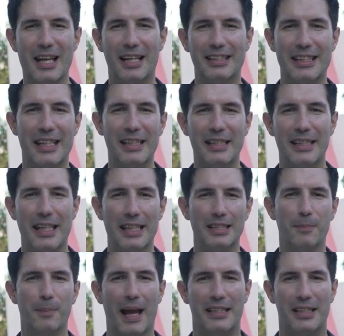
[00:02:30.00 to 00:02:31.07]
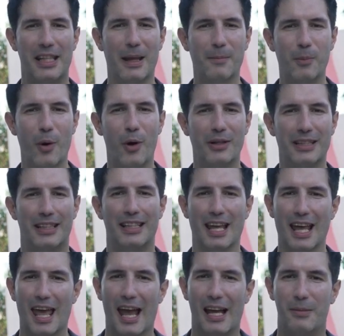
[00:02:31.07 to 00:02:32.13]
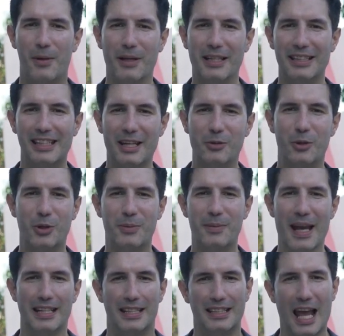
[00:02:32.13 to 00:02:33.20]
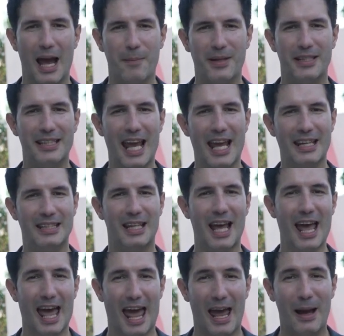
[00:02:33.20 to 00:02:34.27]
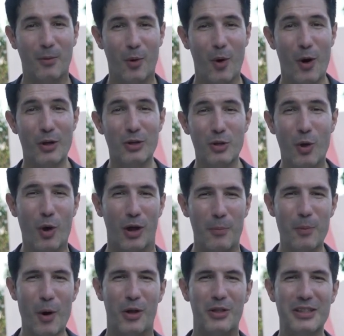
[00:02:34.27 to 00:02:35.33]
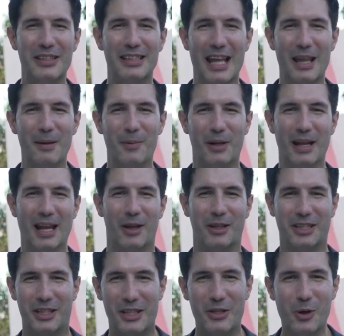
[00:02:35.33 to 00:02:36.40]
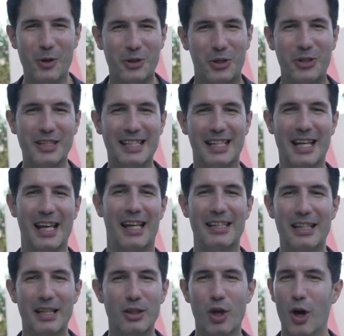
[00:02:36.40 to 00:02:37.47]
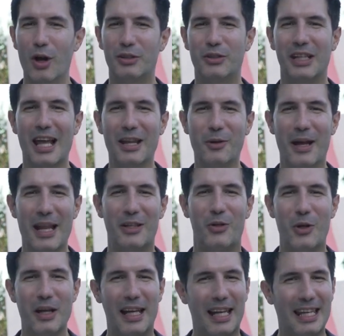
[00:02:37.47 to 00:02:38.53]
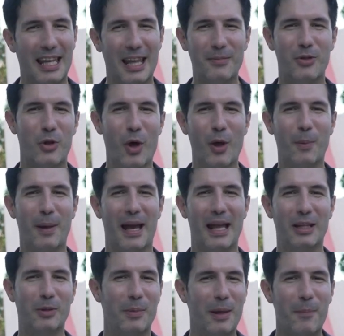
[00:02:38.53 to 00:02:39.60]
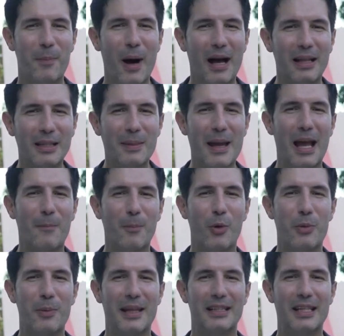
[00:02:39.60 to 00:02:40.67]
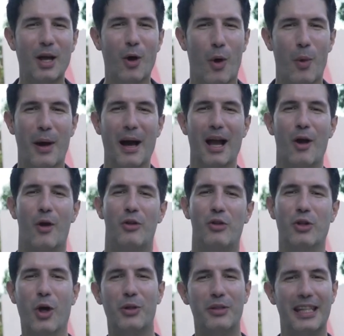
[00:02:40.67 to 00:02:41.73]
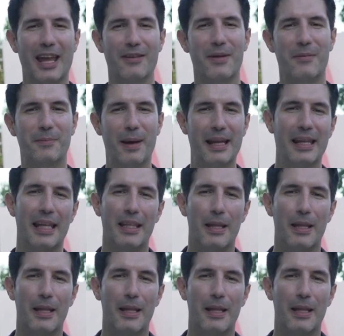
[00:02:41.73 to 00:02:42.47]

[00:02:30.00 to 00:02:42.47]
This is especially important as we continue to face climate change and work toward more sustainable energy solutions. The Loss Generator gives you a way to be part of that movement while also saving money.